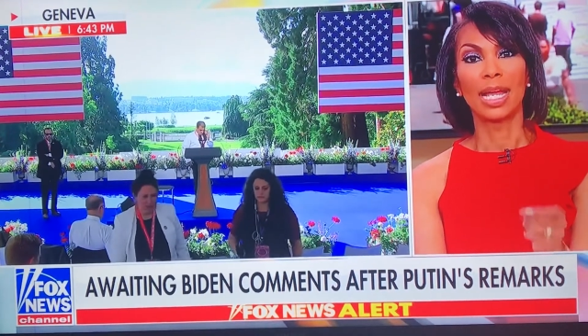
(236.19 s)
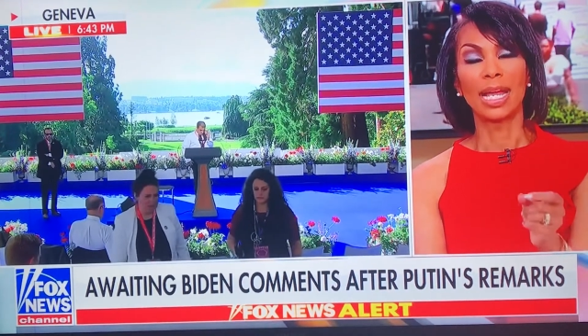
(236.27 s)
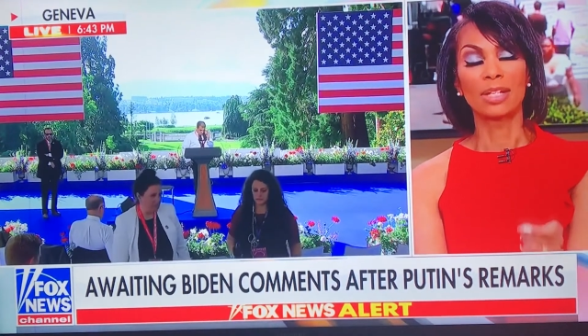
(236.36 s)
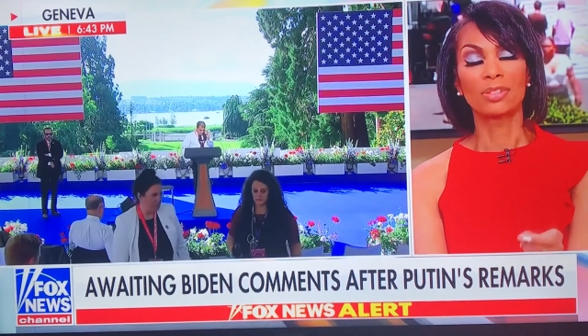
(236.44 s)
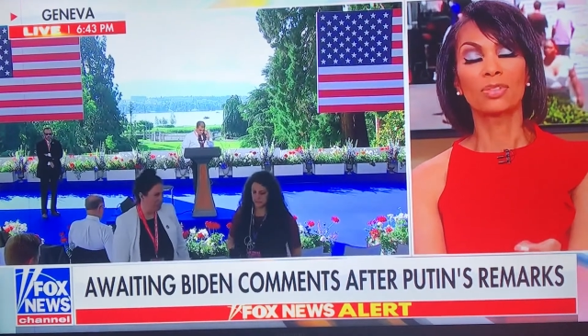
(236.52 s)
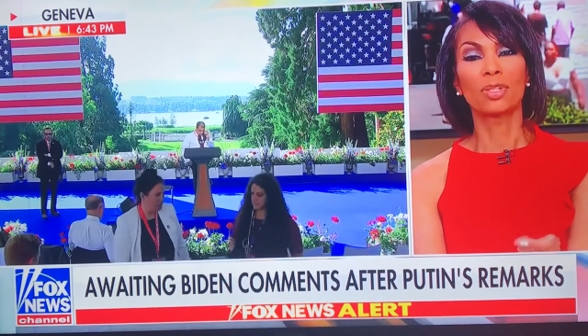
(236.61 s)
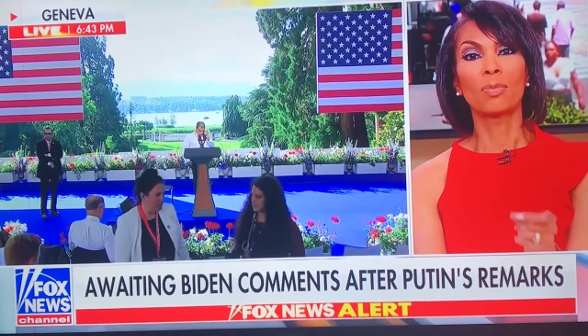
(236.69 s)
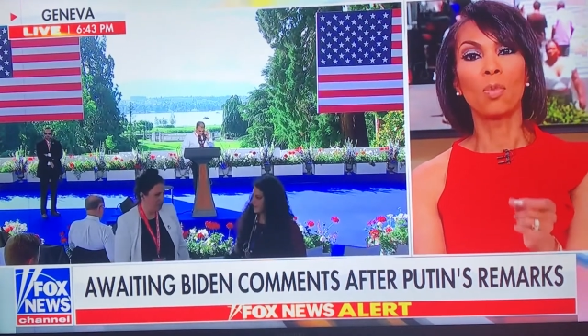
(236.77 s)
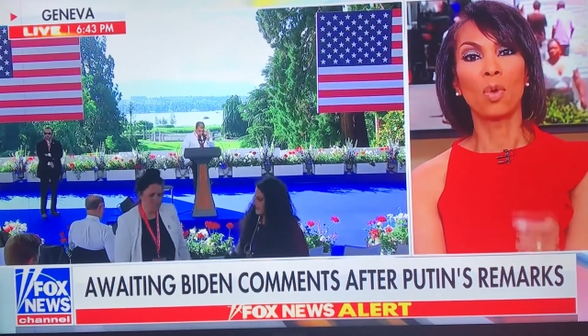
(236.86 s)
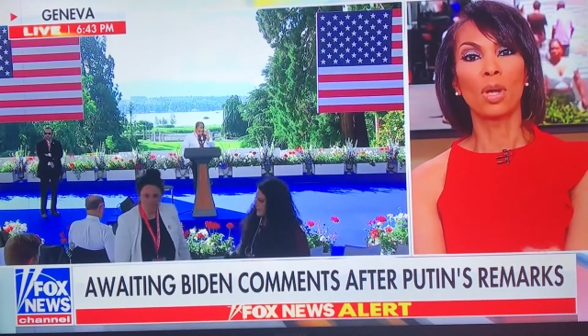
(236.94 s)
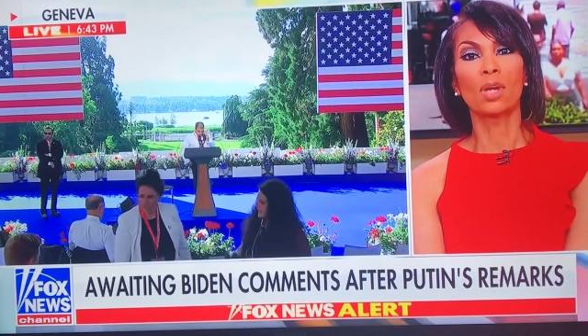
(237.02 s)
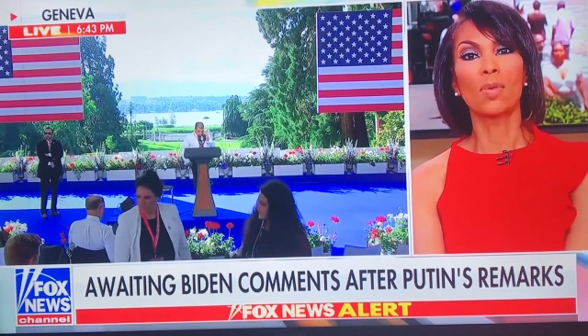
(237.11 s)
answering
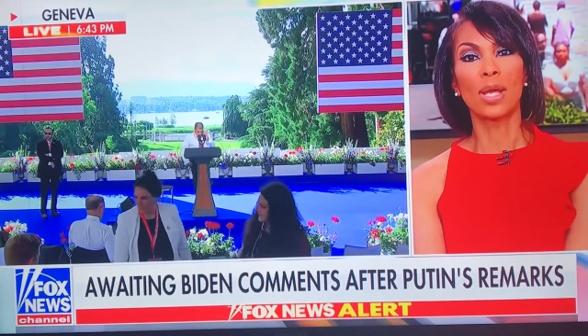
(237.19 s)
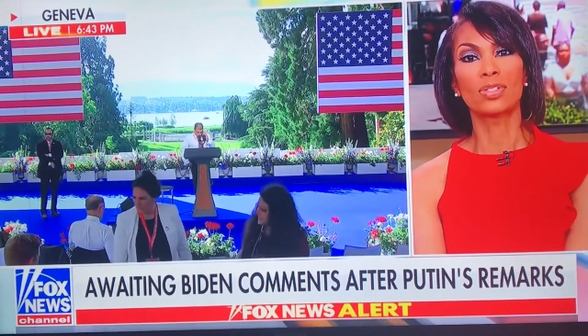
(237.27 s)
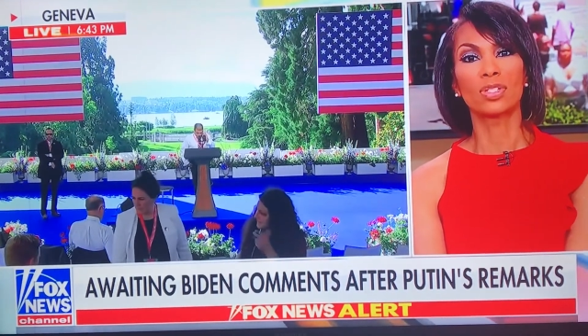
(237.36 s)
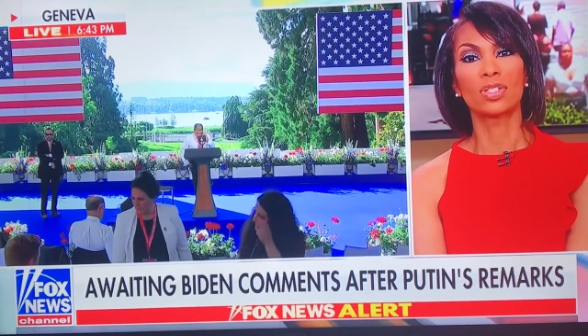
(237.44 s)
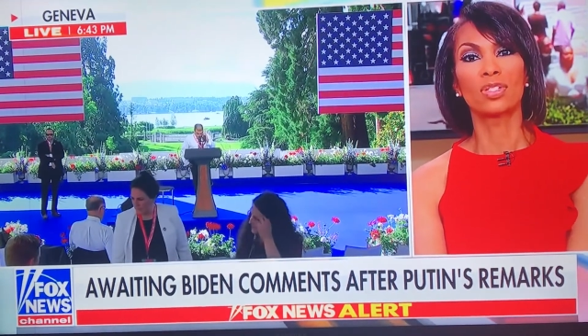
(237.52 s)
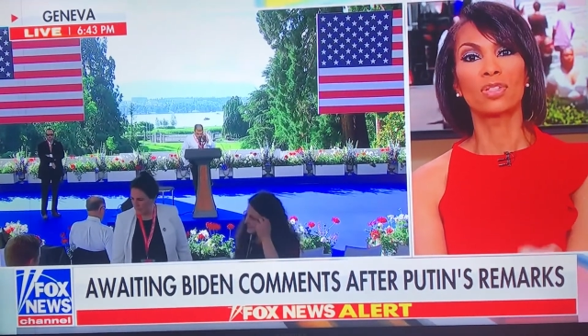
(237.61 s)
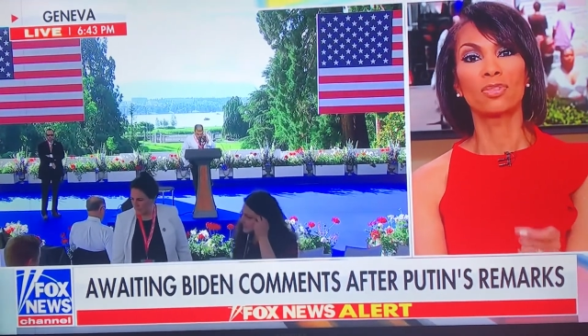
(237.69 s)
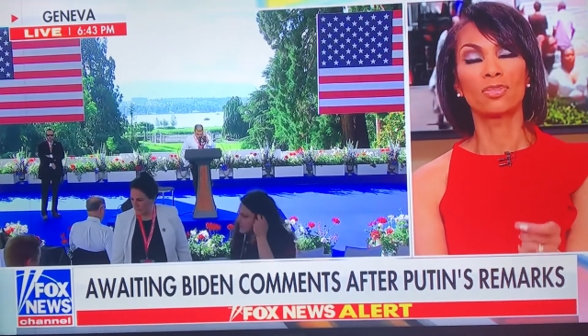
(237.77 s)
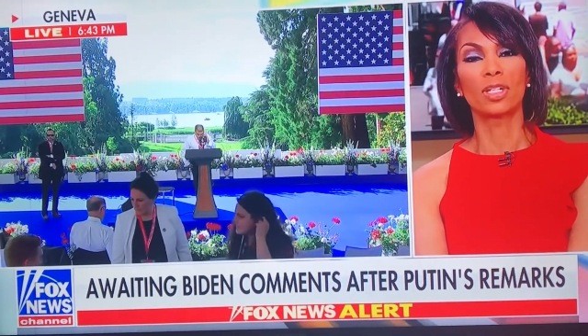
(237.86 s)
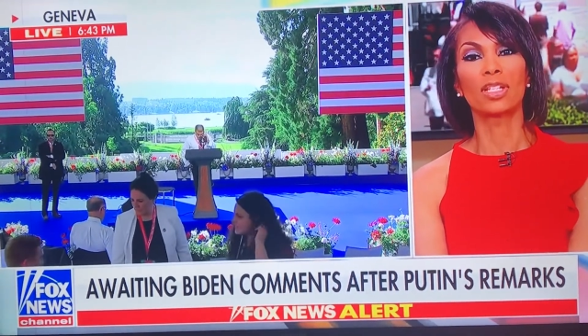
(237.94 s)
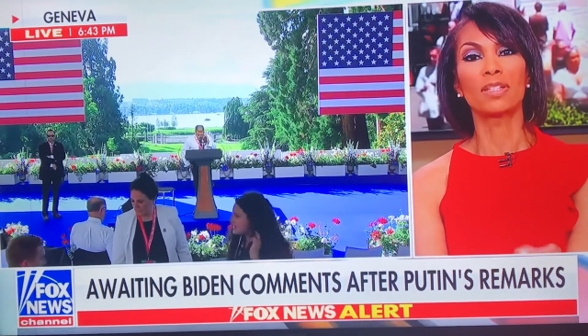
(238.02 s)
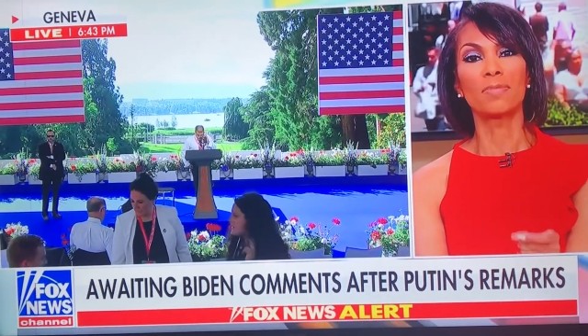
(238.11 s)
more questions in
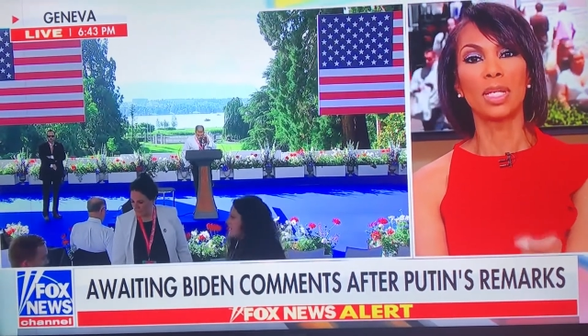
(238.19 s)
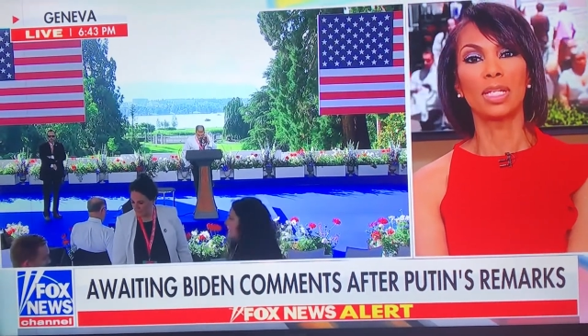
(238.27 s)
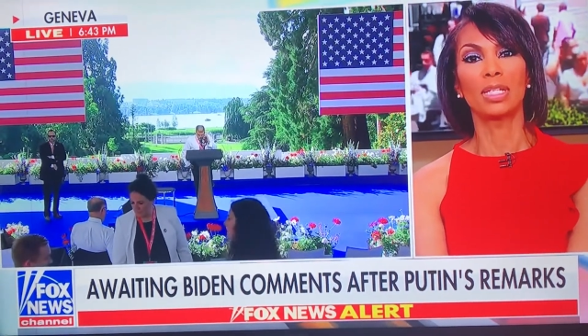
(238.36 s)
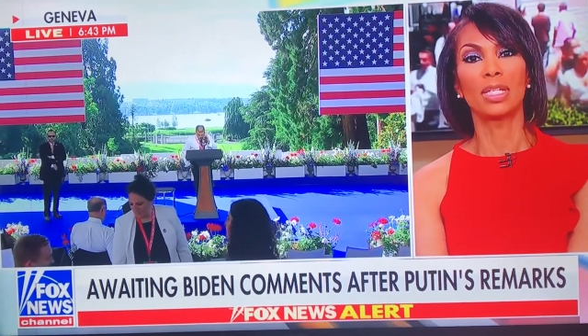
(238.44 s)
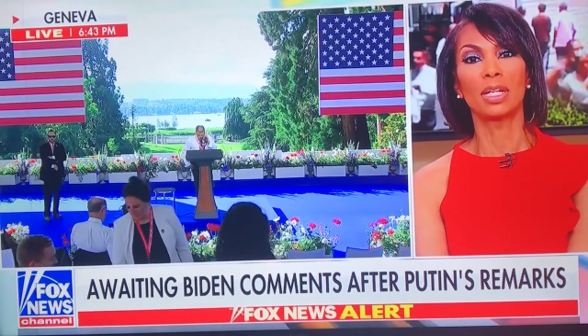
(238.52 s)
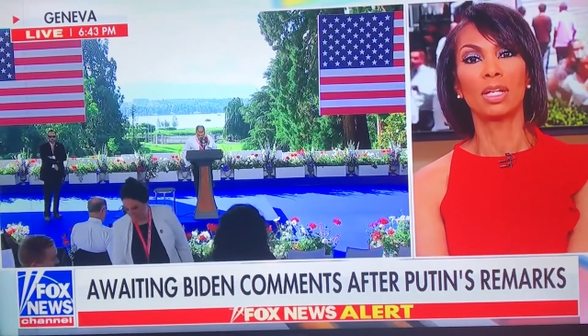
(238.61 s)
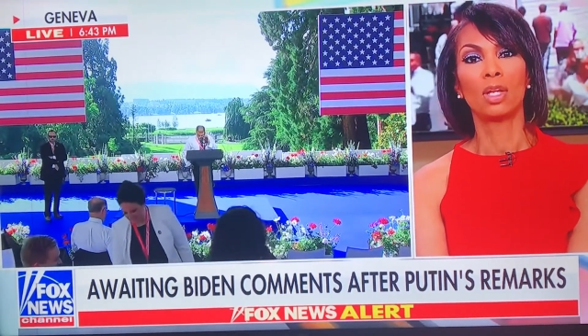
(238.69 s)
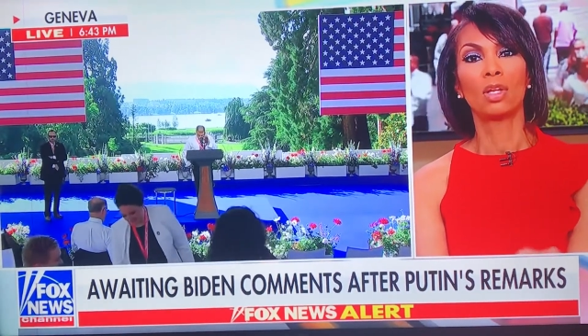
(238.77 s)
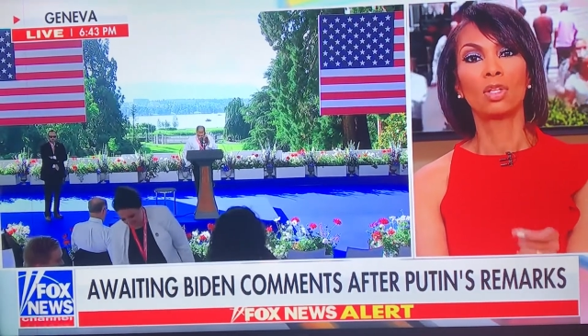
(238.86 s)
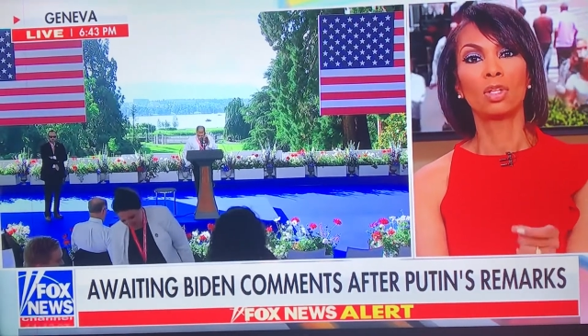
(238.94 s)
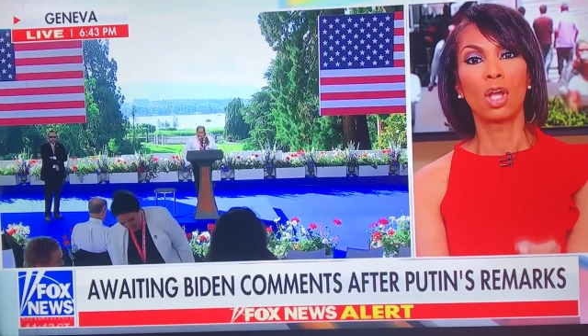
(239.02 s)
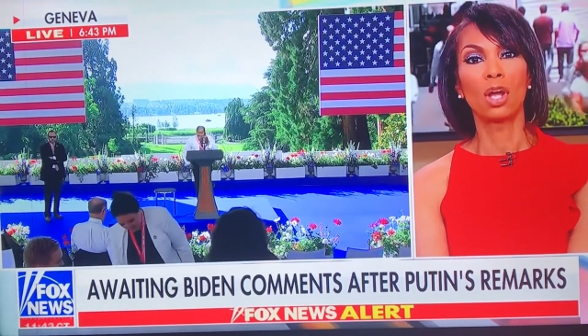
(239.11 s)
front of the media
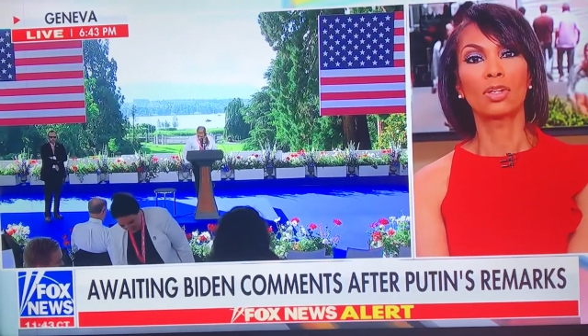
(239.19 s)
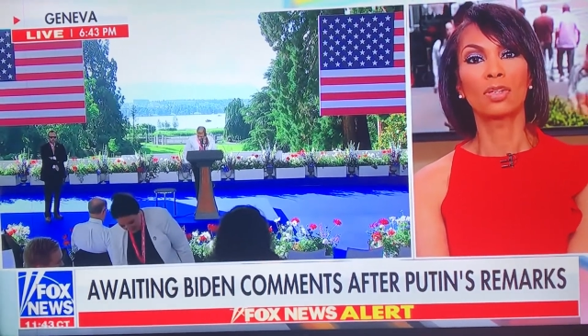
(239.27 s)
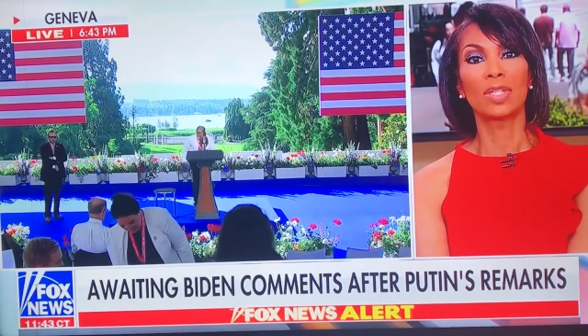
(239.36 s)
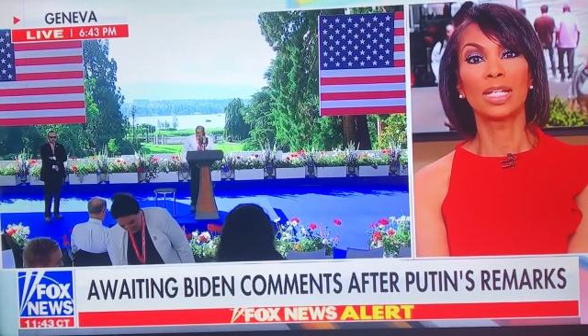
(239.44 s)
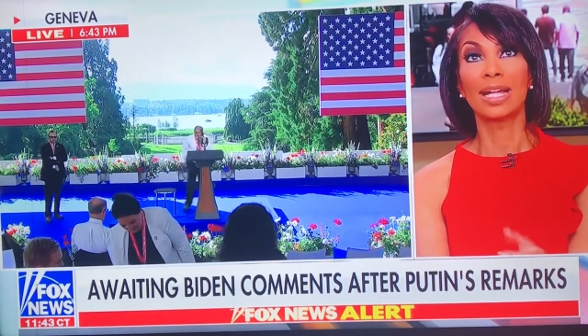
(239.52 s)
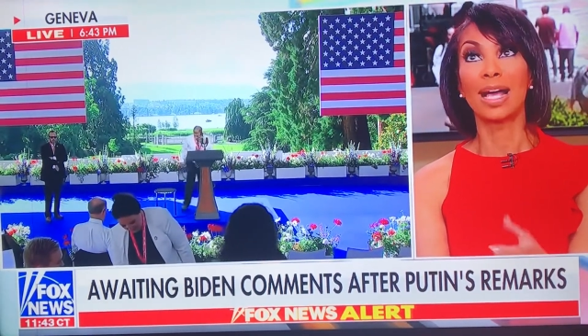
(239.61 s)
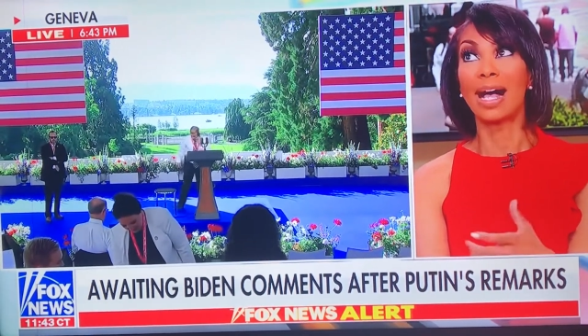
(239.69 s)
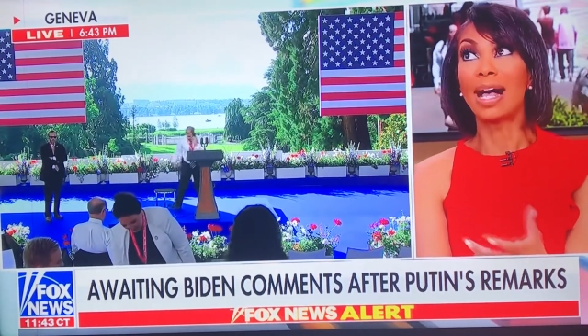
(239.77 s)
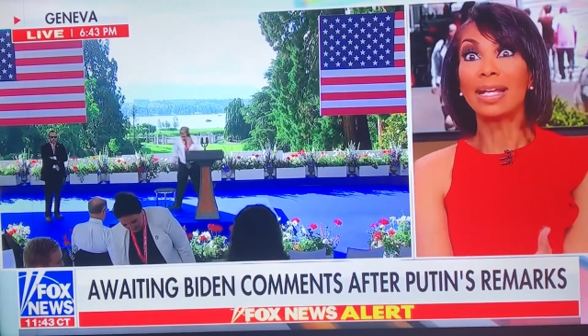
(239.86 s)
longer than I